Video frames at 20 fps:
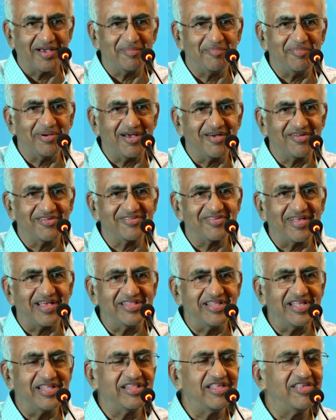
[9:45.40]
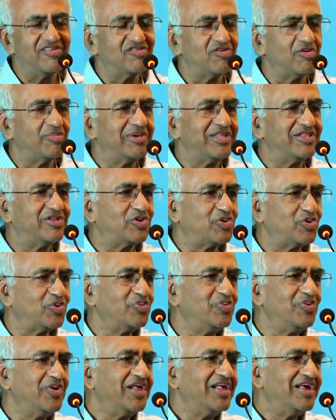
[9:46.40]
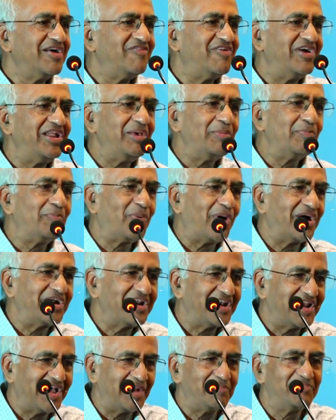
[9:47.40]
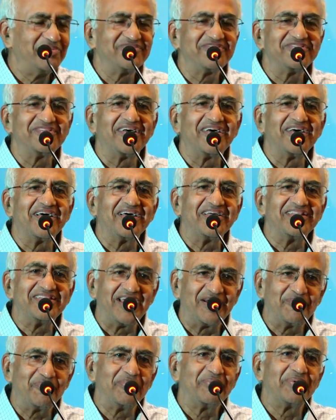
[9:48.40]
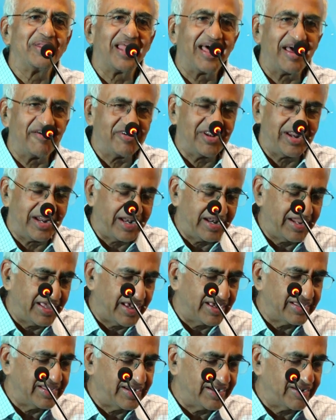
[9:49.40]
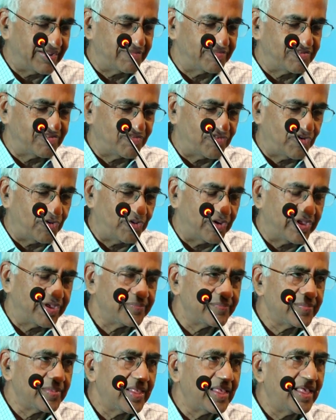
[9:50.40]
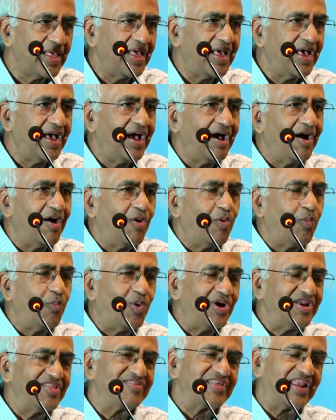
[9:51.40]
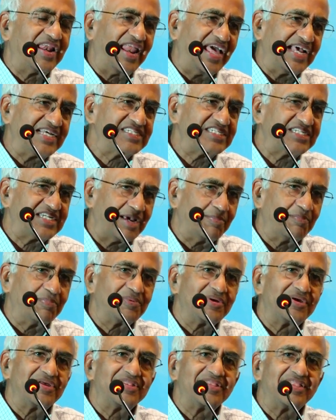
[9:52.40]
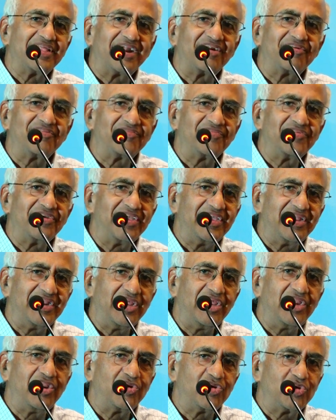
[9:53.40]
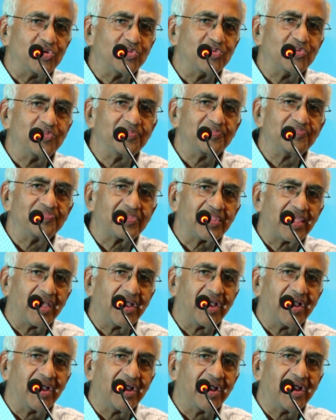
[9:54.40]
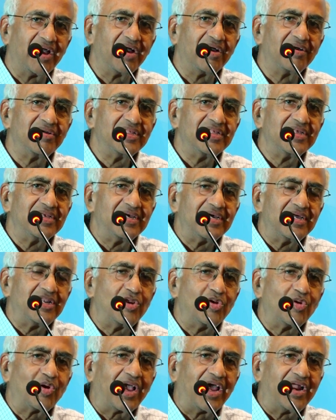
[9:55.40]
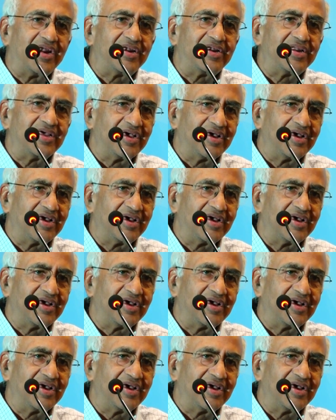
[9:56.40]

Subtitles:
because I think these will be the two very important hubs that we will have in India in terms of growing. What is the next step that we needed to look at